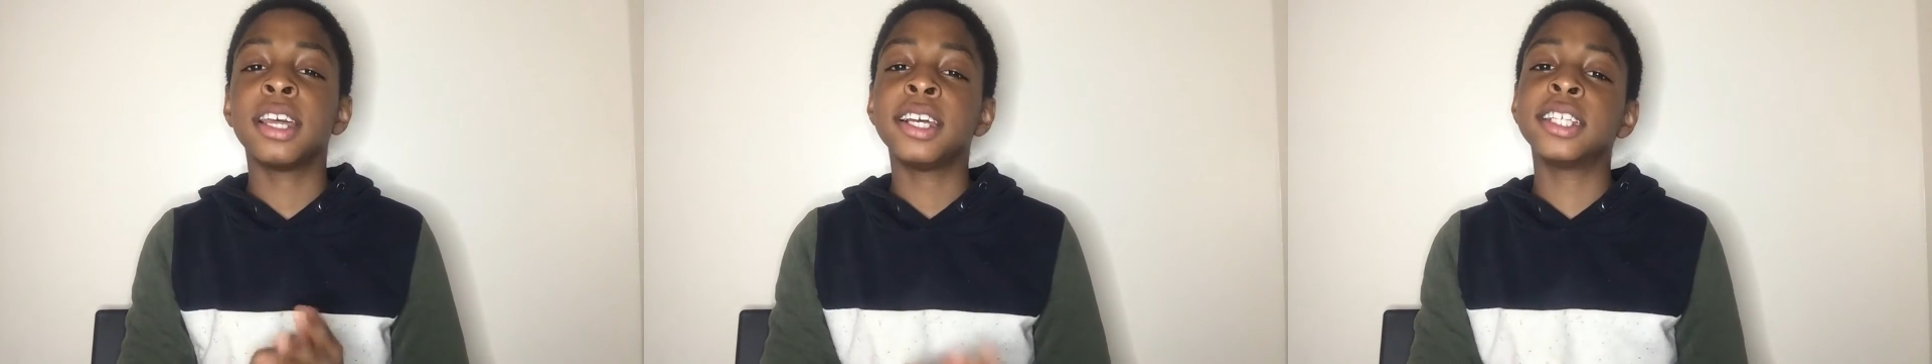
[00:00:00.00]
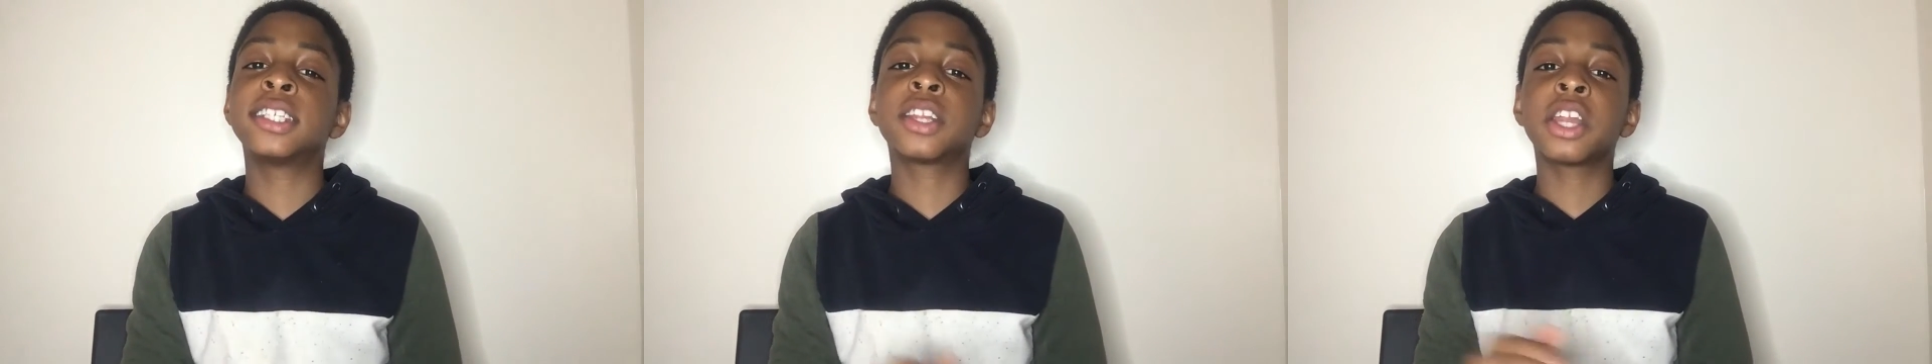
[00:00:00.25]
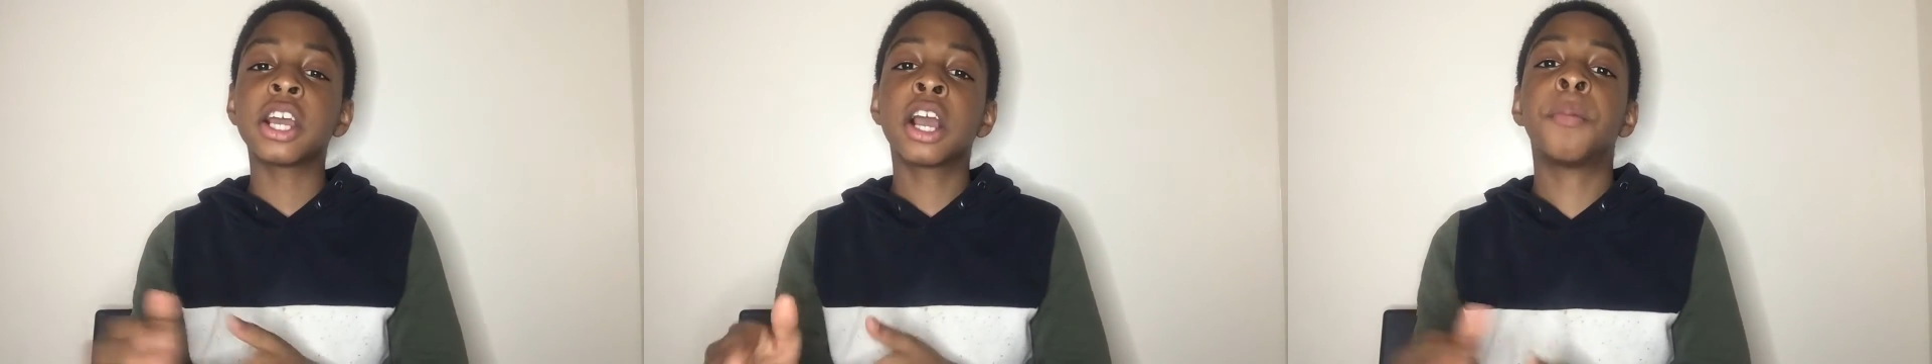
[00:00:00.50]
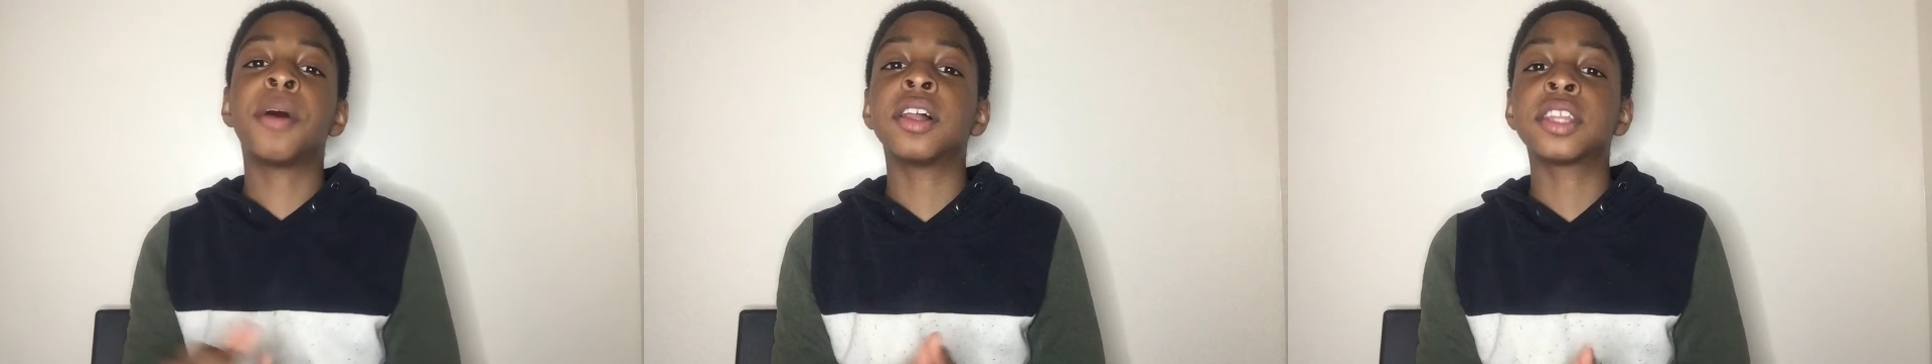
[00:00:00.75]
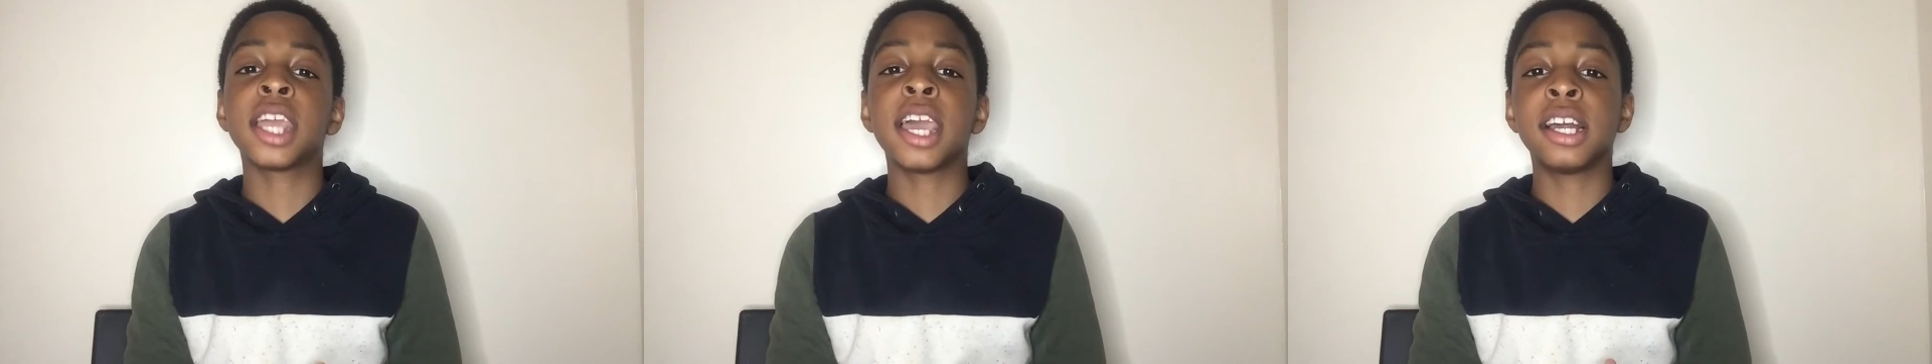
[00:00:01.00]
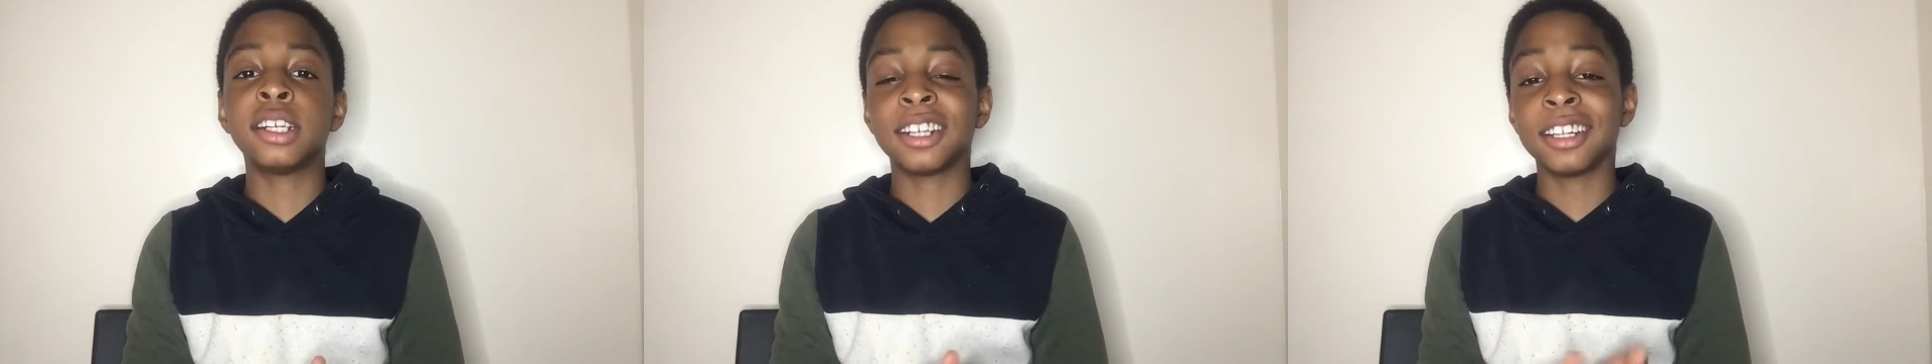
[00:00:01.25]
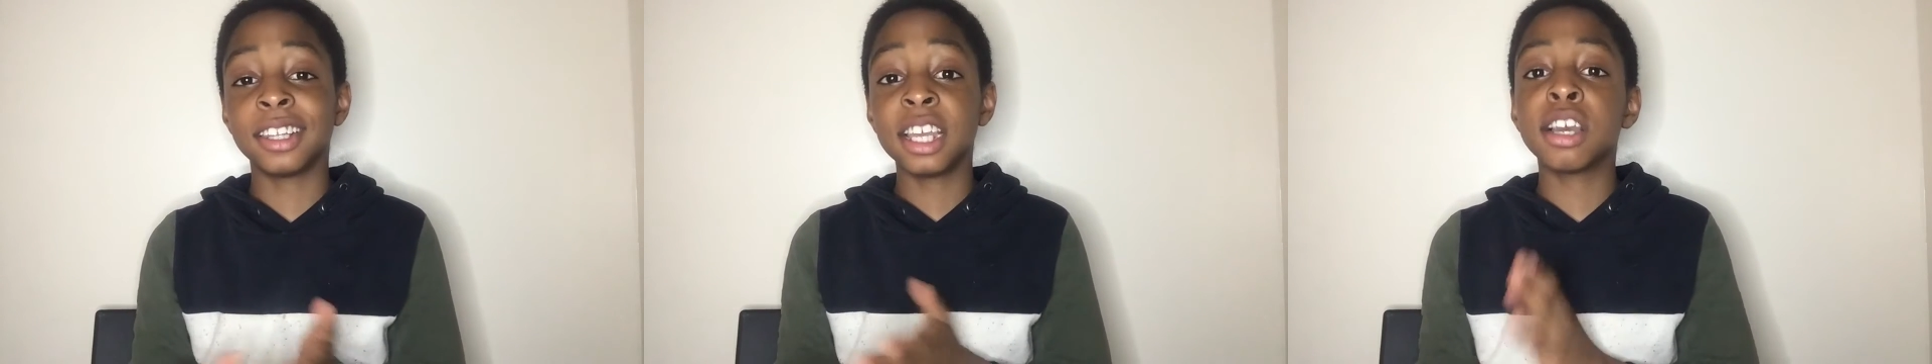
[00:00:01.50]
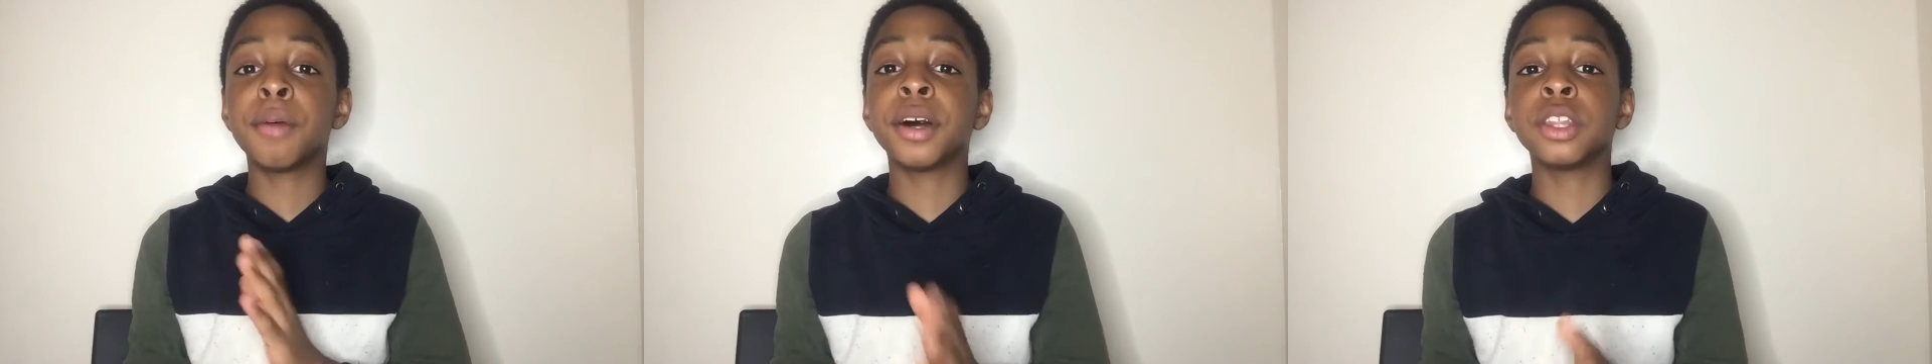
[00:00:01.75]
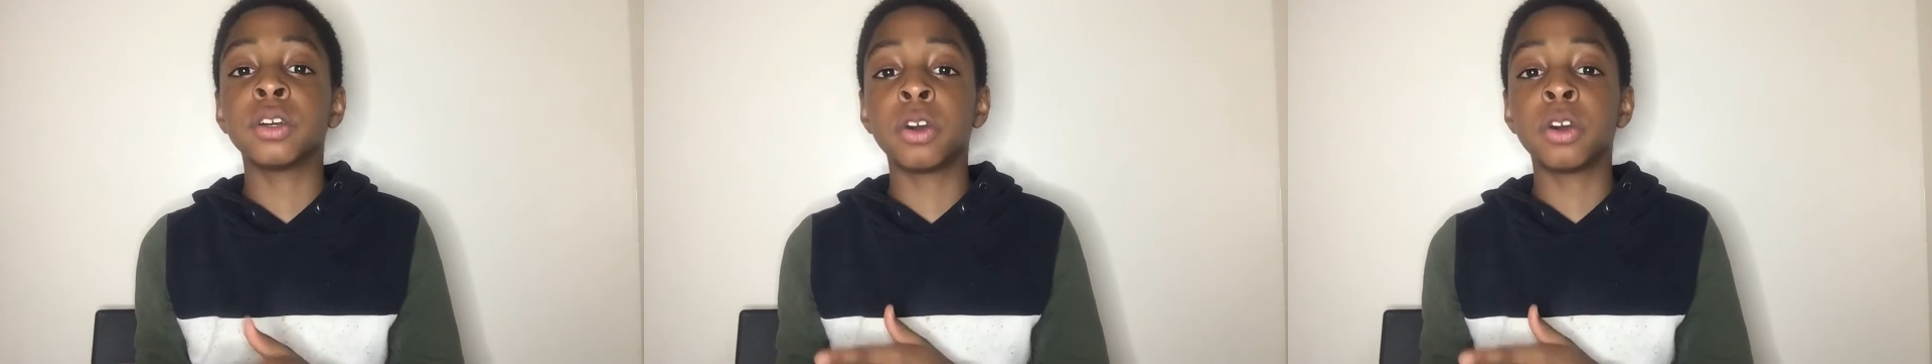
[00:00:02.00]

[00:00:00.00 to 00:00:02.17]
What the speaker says: is to think about the end and think about the